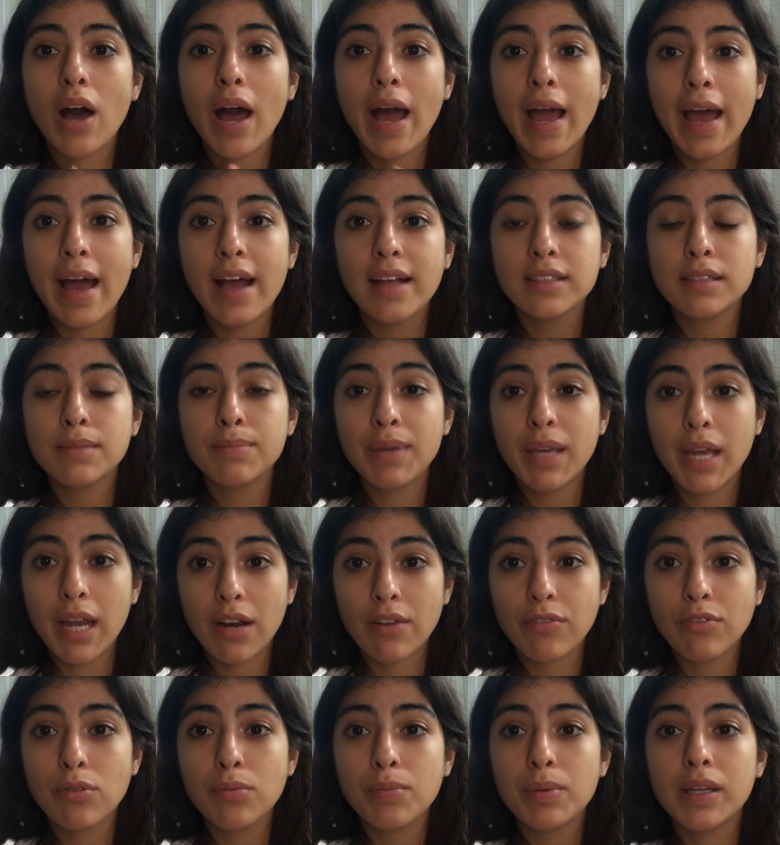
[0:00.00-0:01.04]
I had to be
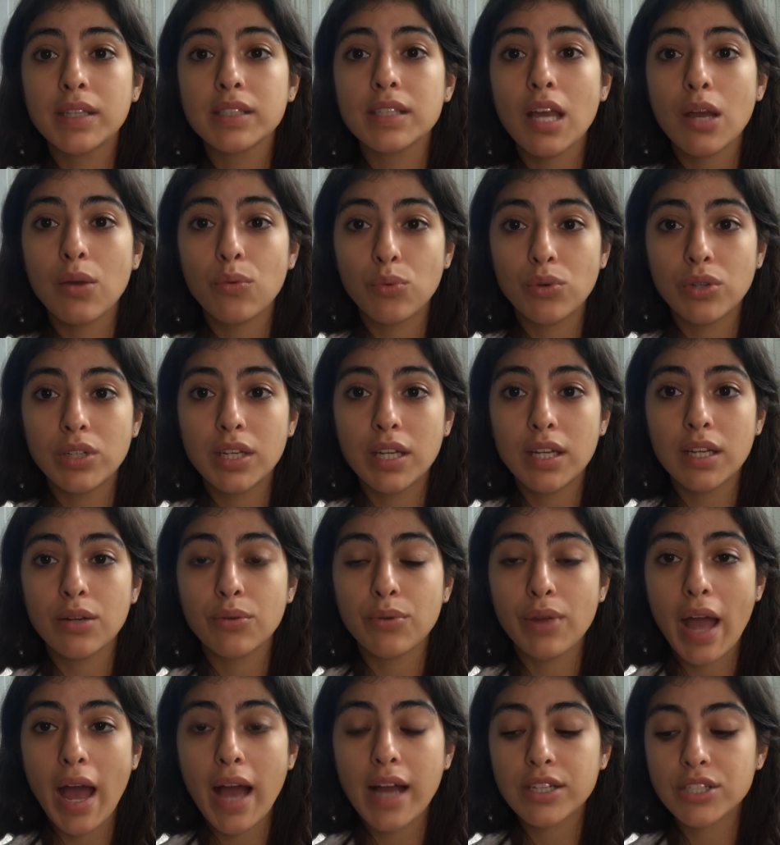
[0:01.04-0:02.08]
careful because I would get a
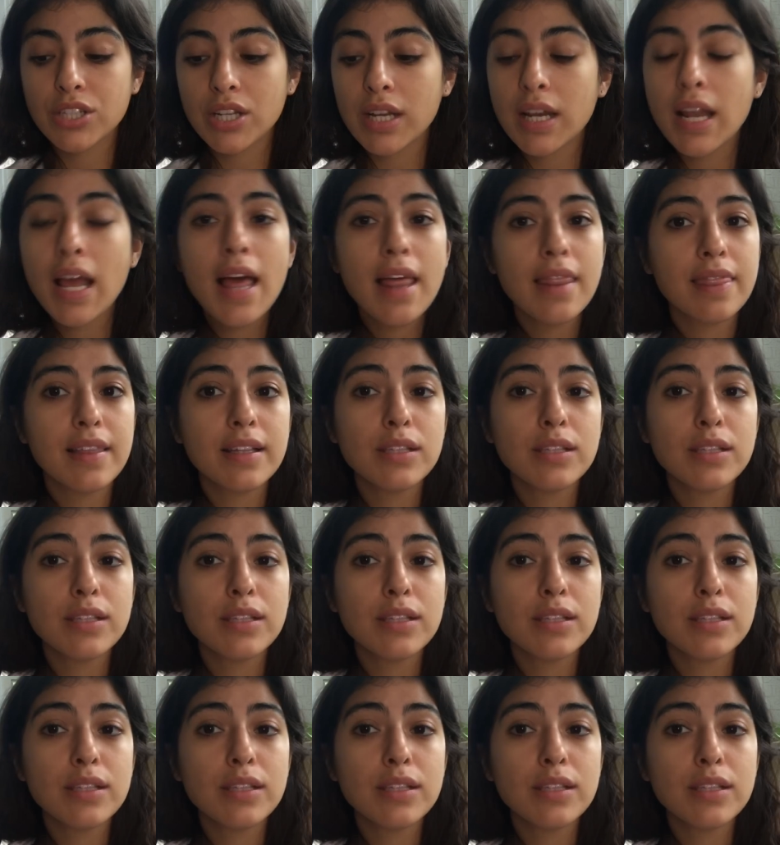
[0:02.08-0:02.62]
reaction.